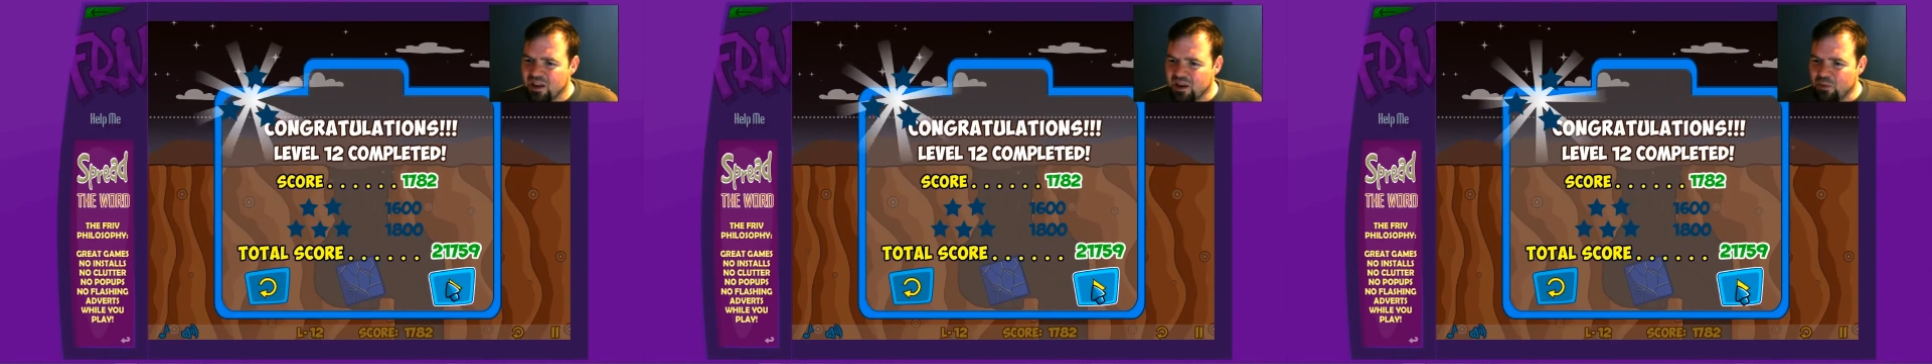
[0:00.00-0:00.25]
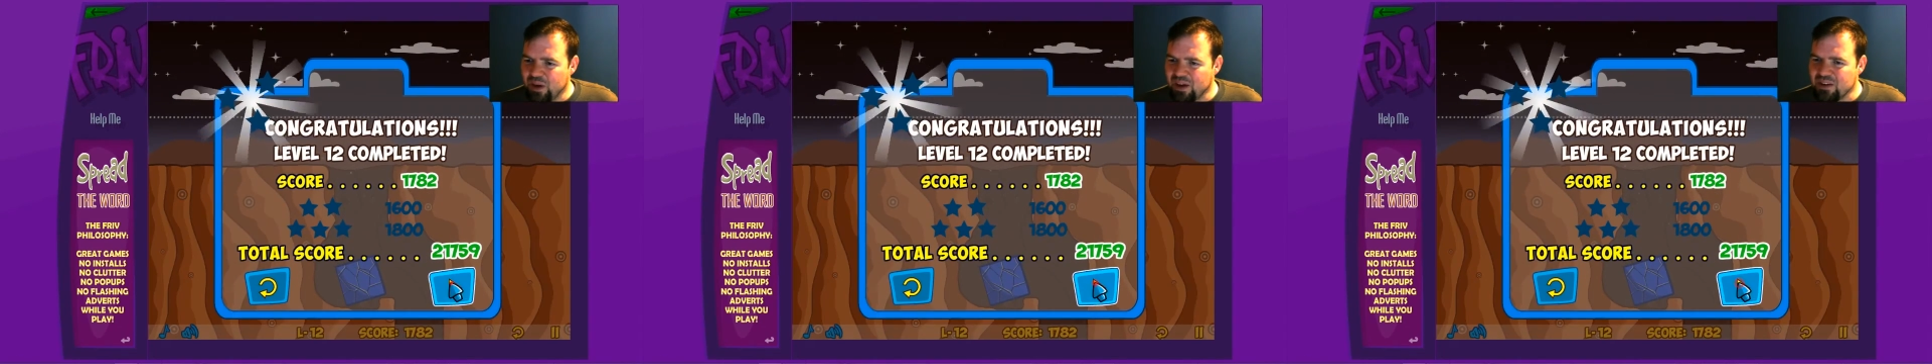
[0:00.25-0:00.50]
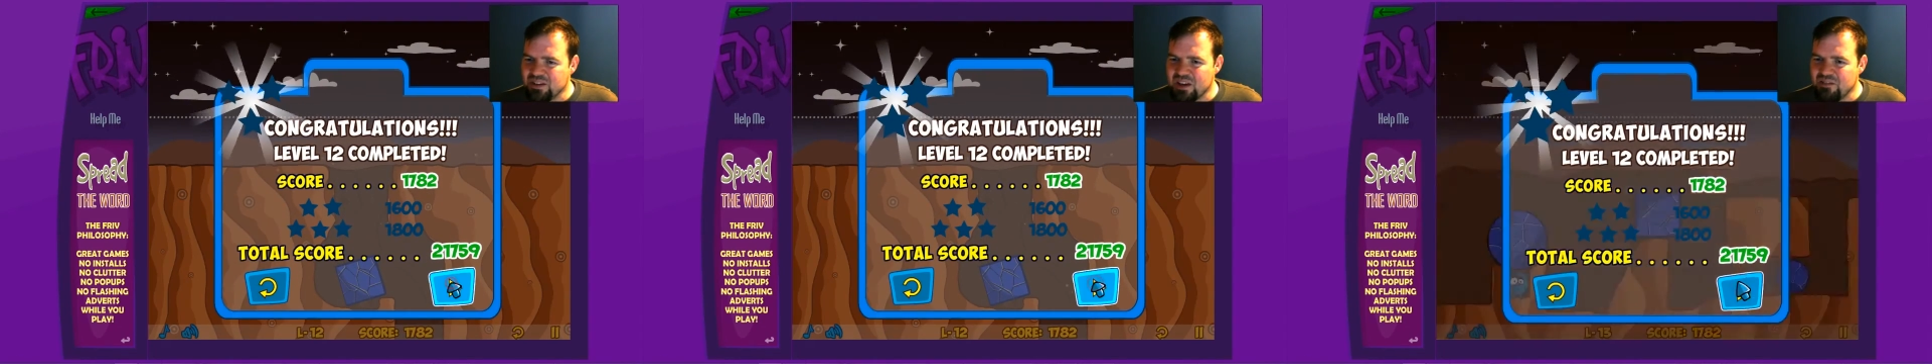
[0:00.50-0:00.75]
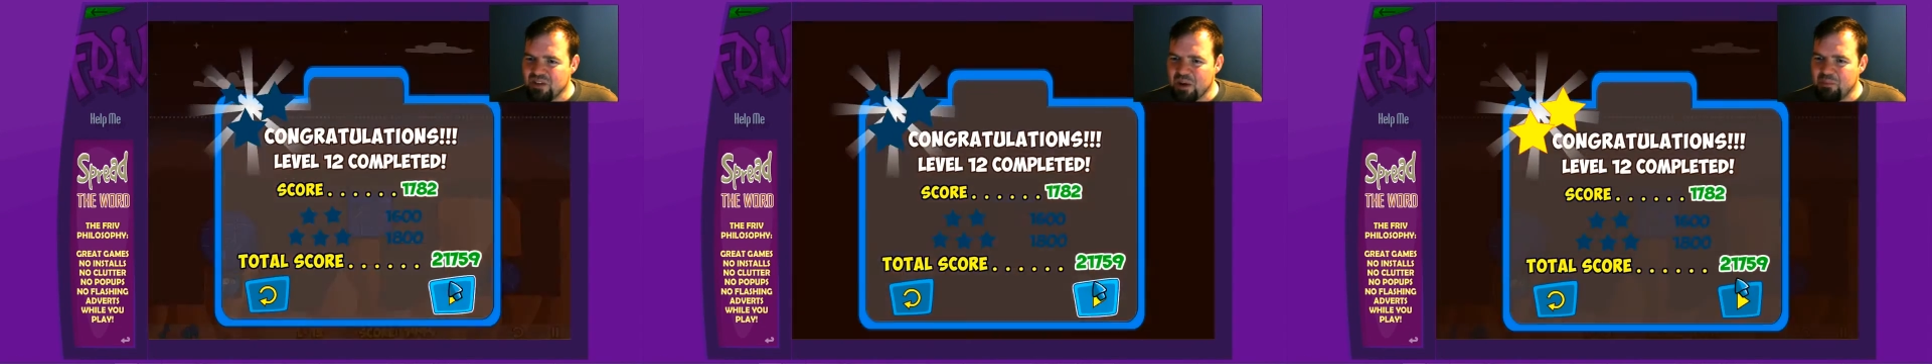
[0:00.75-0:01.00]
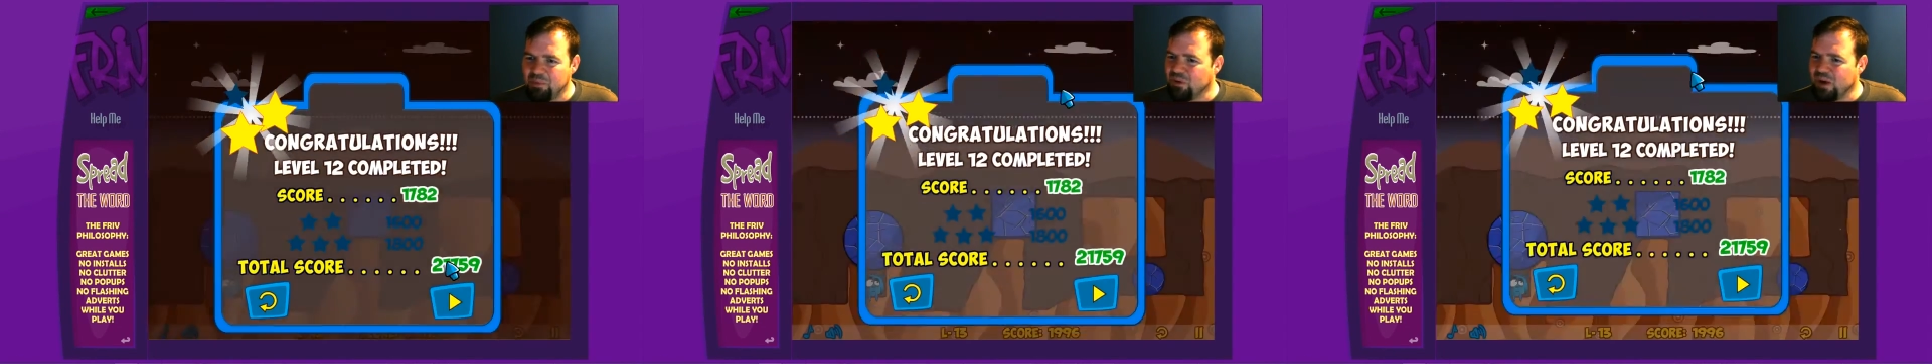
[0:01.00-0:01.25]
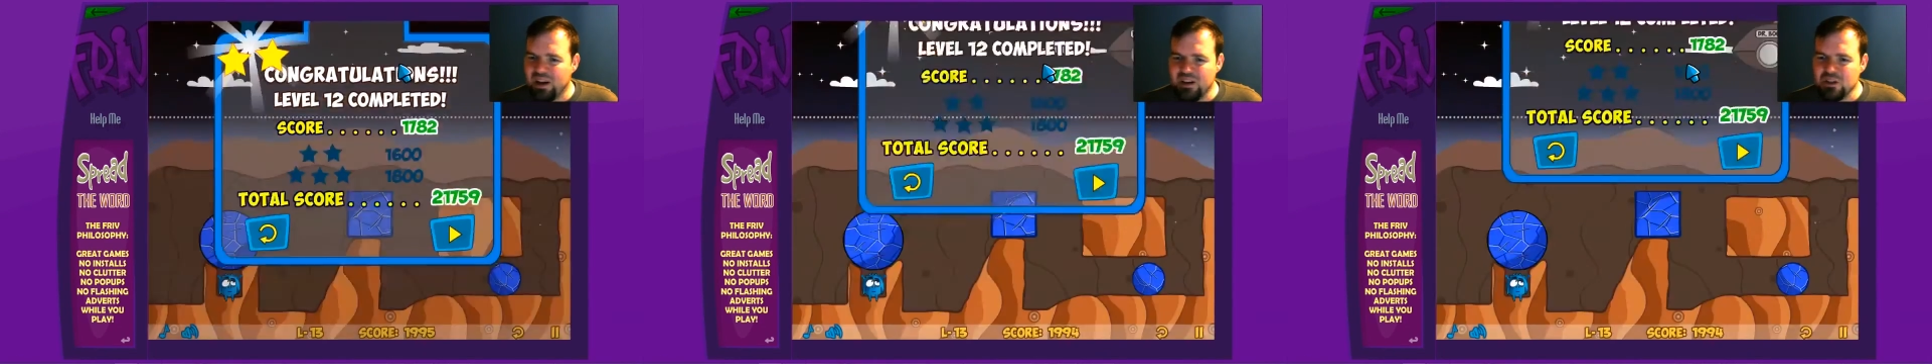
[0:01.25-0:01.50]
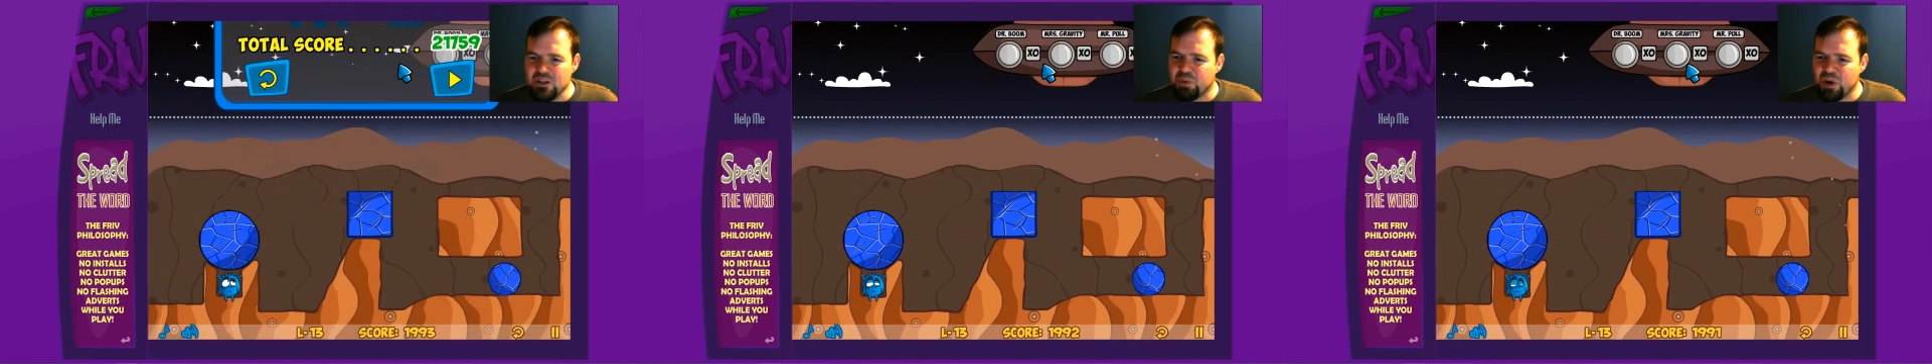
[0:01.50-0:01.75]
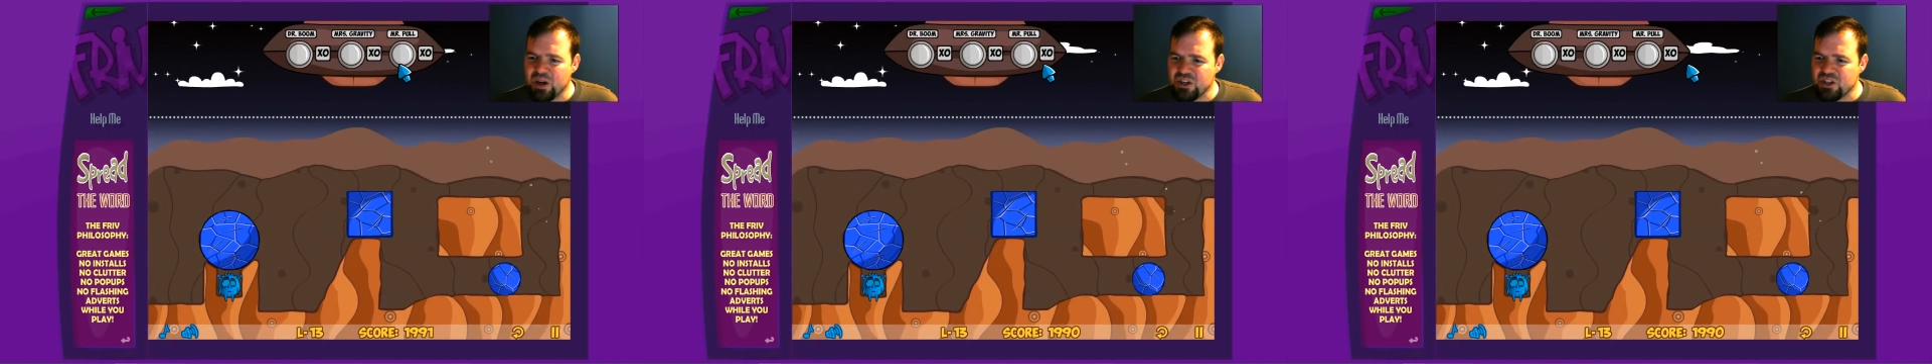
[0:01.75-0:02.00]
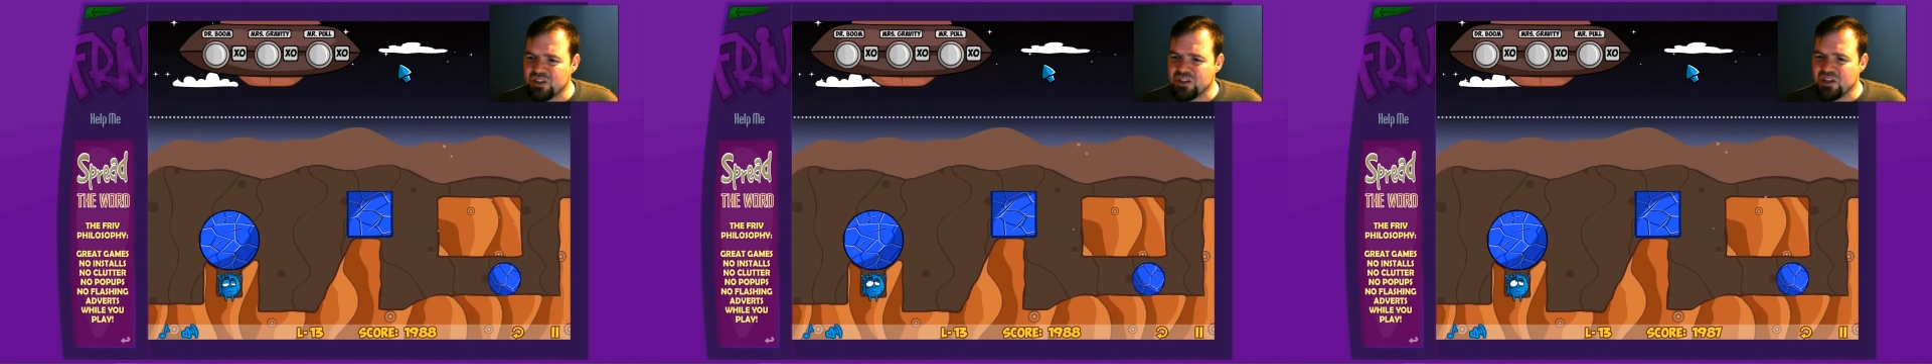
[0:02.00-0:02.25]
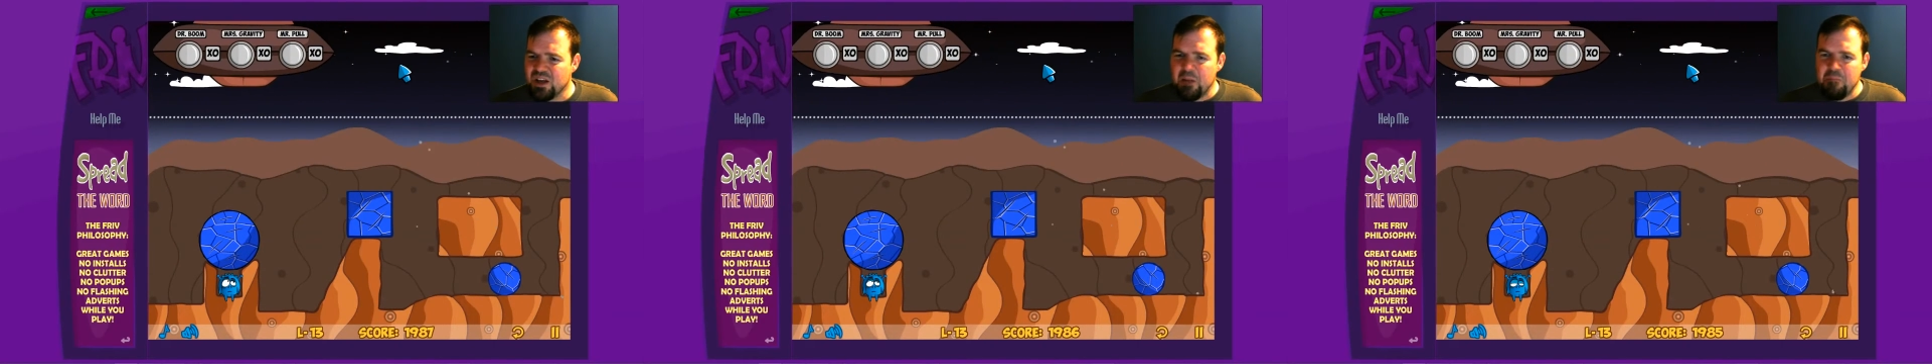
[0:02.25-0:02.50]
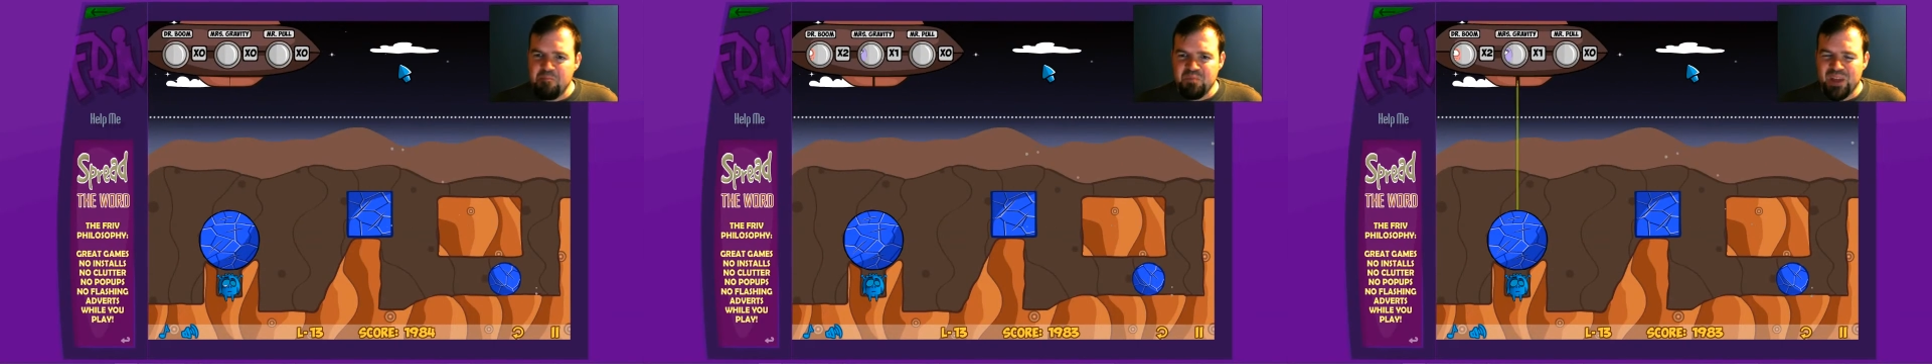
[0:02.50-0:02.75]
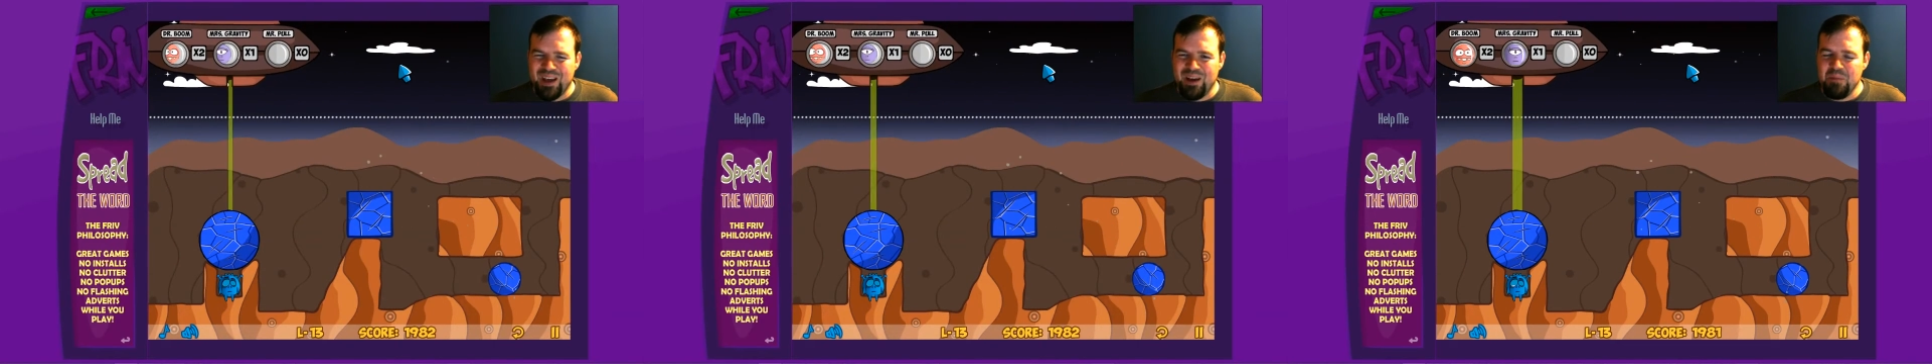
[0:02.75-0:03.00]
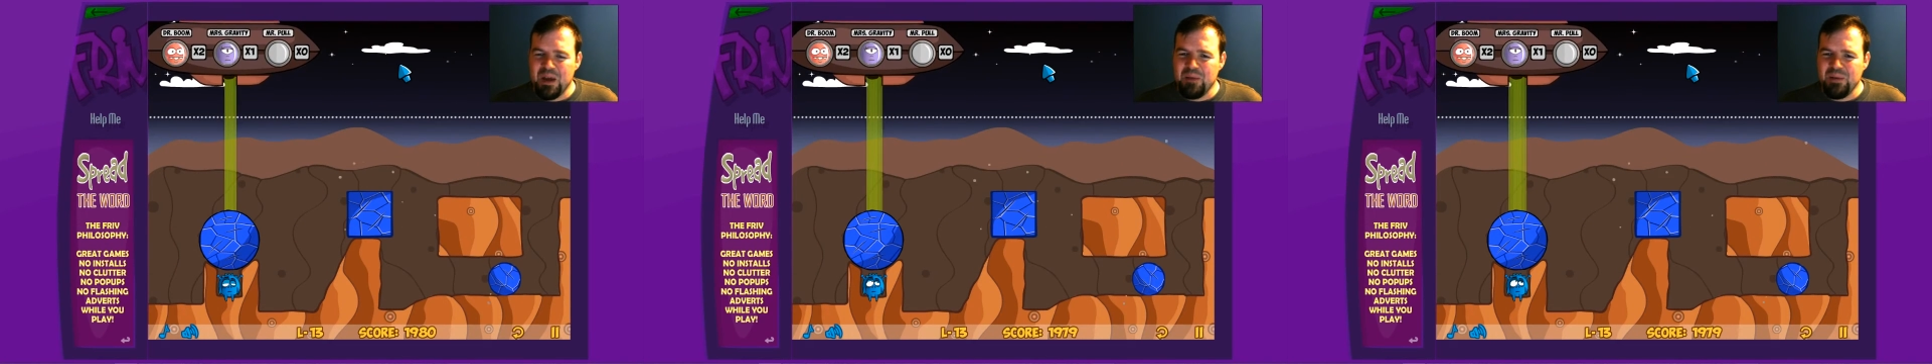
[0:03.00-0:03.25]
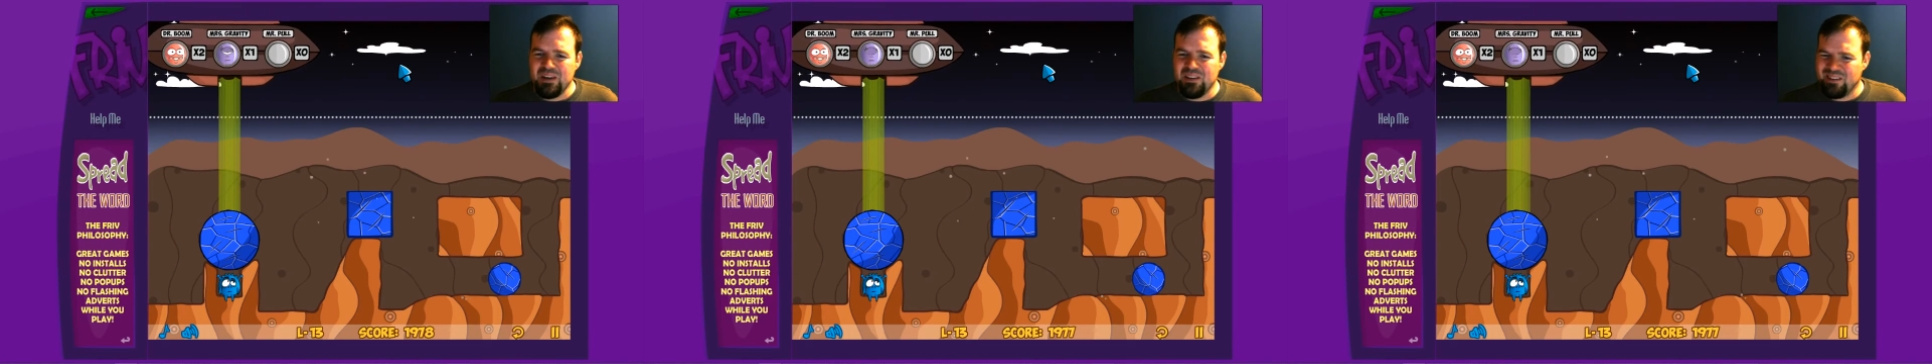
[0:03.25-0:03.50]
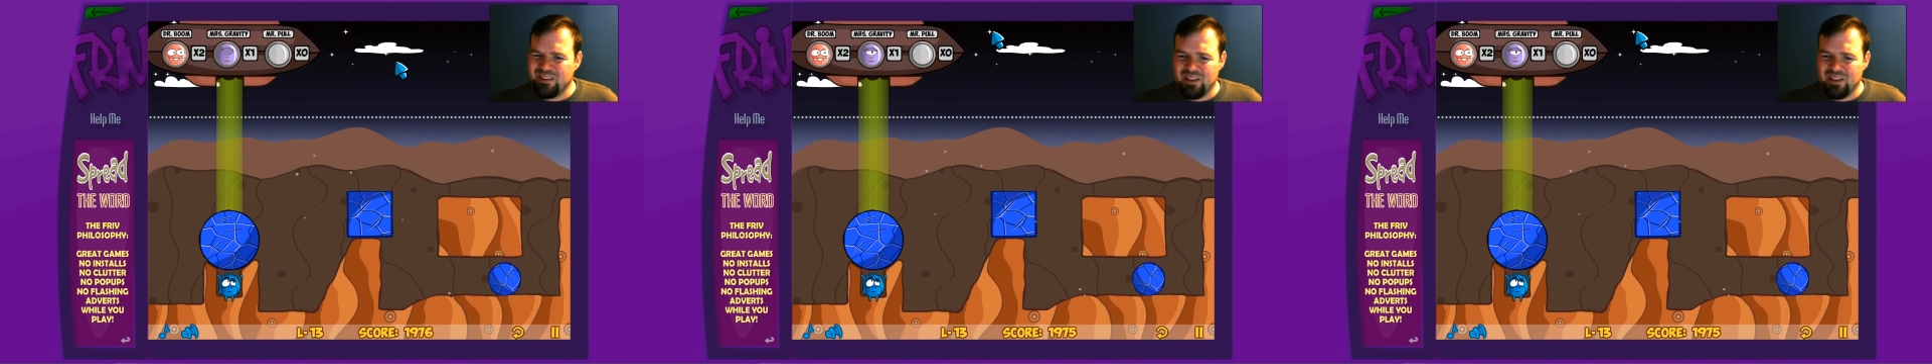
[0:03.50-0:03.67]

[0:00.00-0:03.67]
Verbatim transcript: And we got to save that blue guy. He's precious and maybe